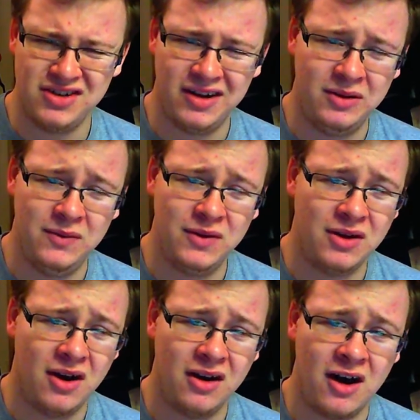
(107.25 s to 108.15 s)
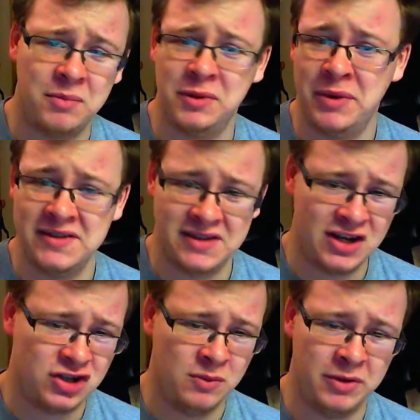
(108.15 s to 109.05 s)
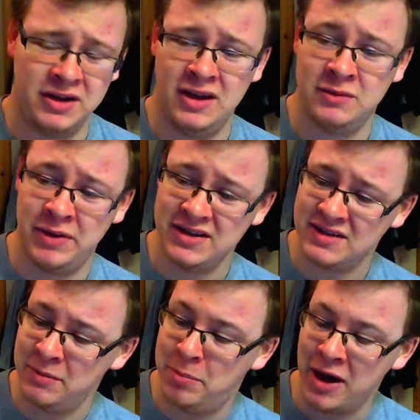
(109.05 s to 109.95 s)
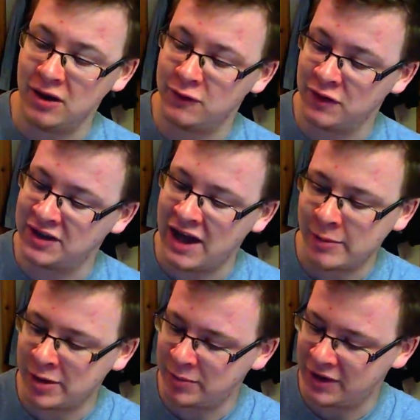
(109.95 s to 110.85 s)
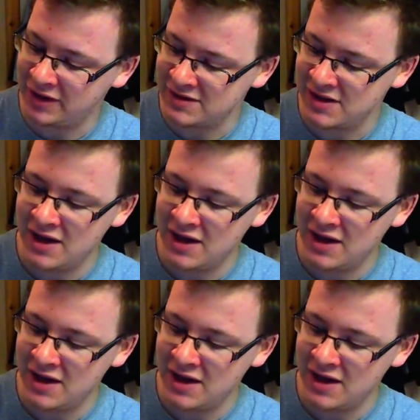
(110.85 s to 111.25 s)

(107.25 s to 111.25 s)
I don't know if you can call it optimization, but it's basically better for gaming, because